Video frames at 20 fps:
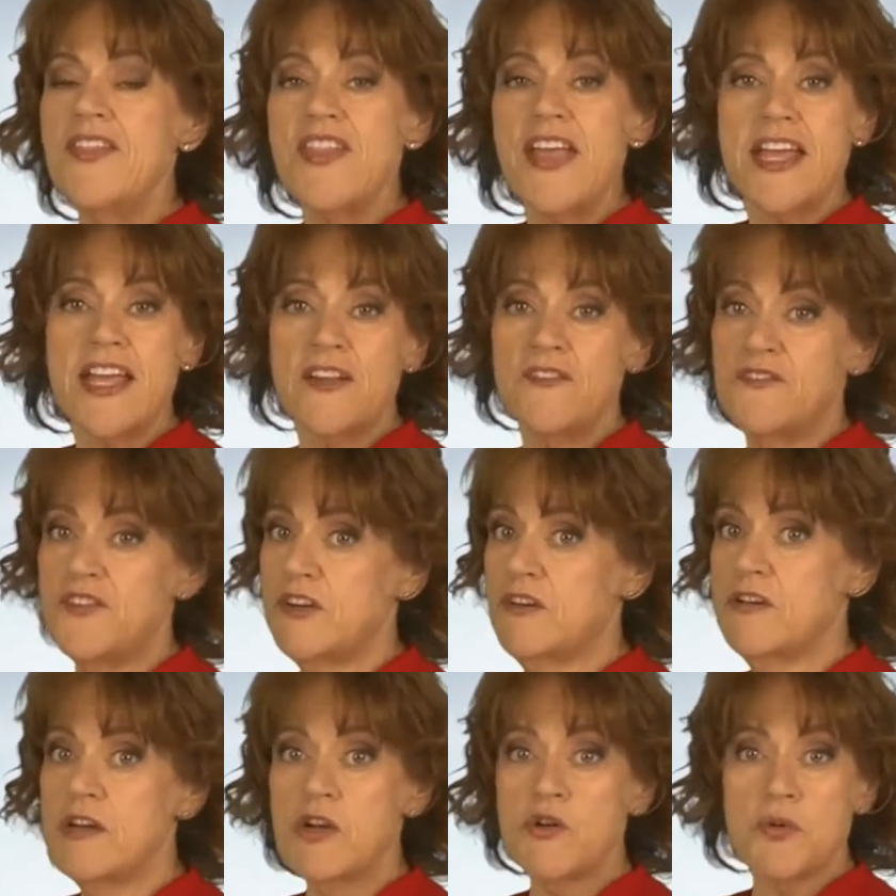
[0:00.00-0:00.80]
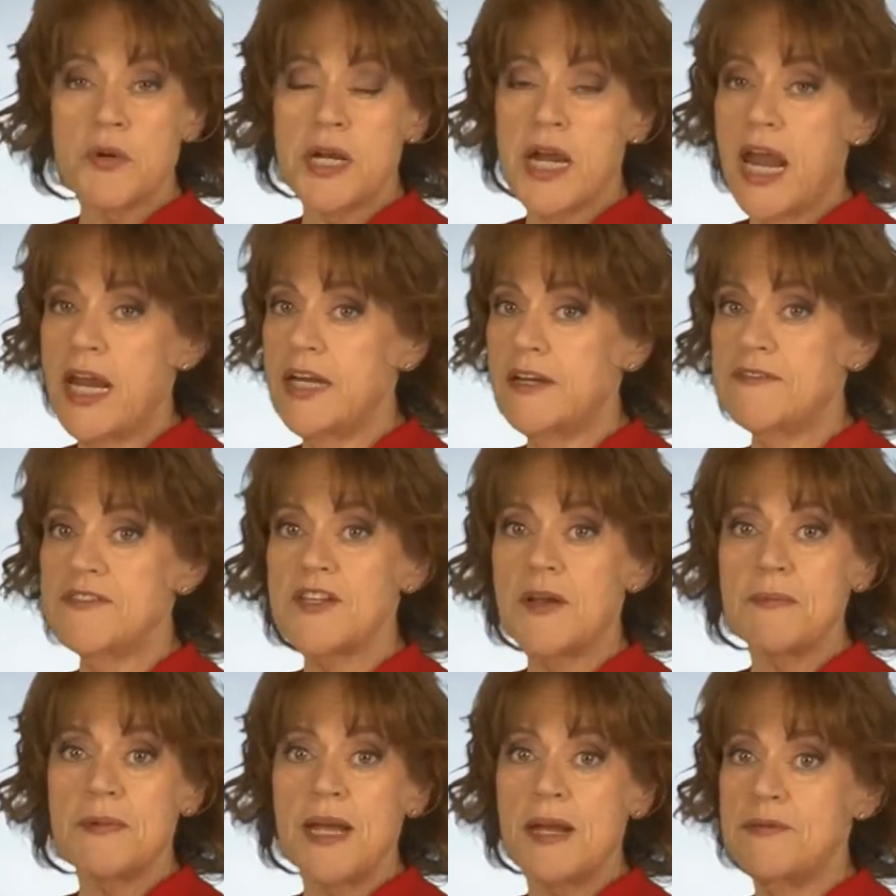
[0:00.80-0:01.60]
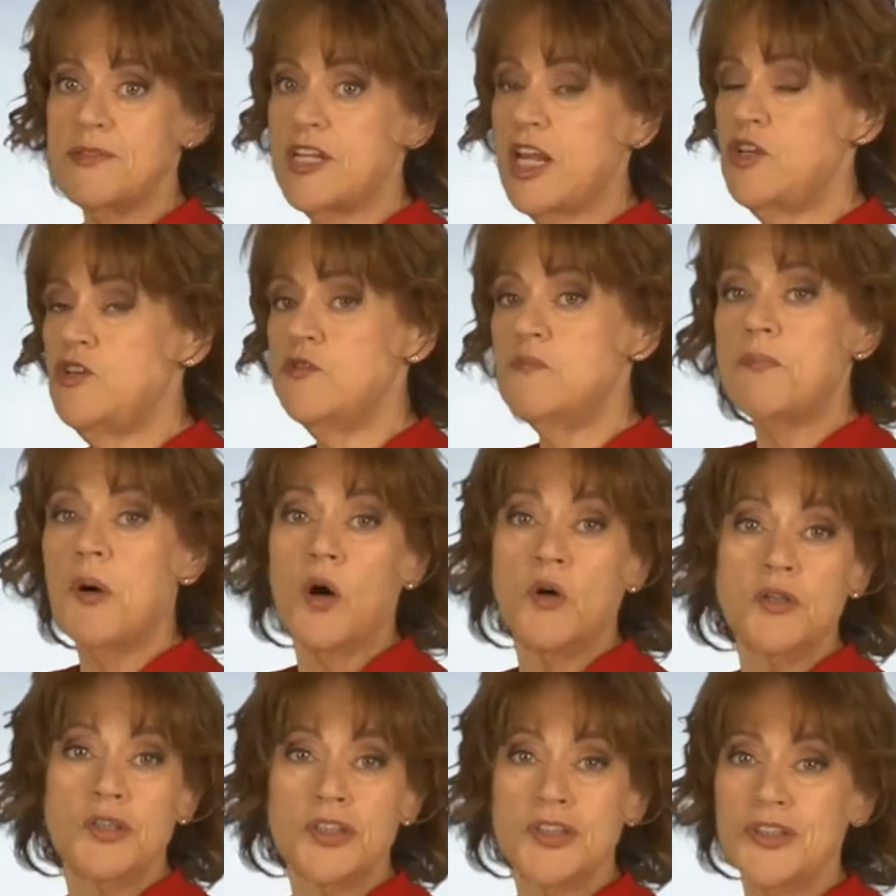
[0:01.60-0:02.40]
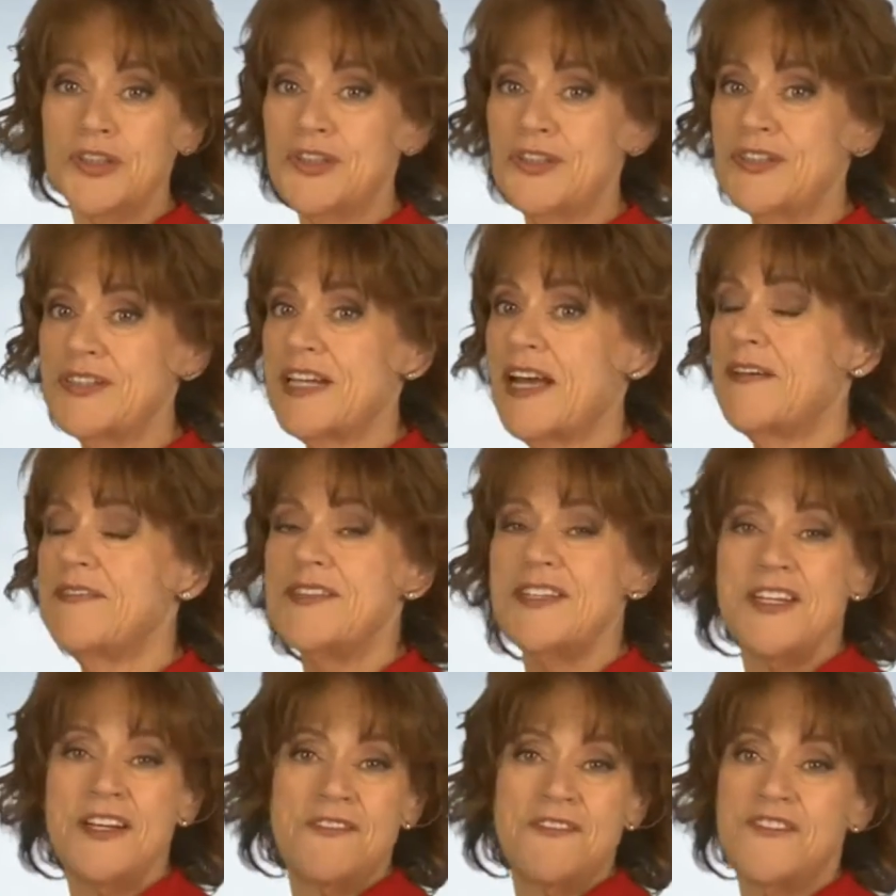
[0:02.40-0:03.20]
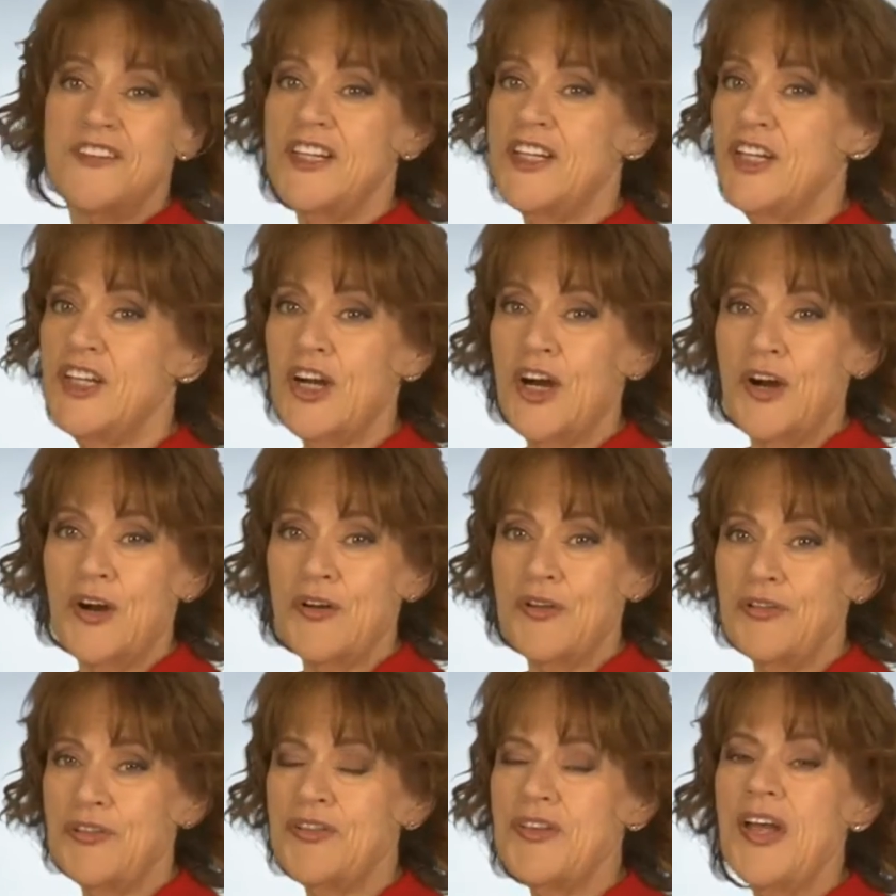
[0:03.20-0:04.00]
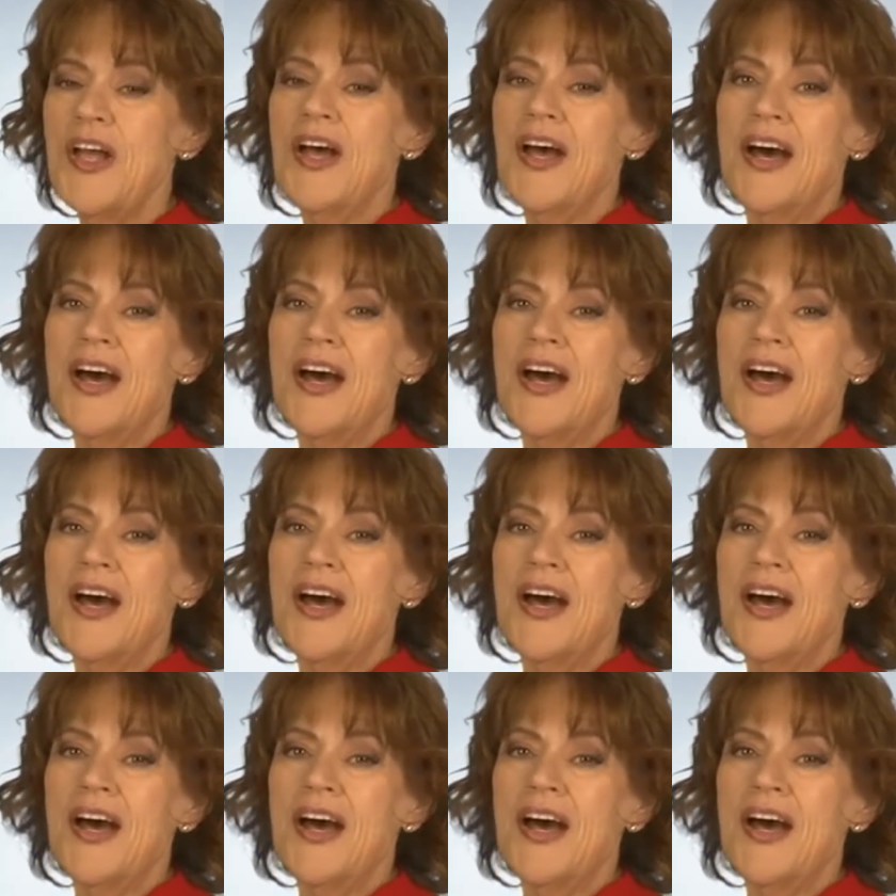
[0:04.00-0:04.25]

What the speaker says: They get very creative. Sometimes they do posters. I've seen videos.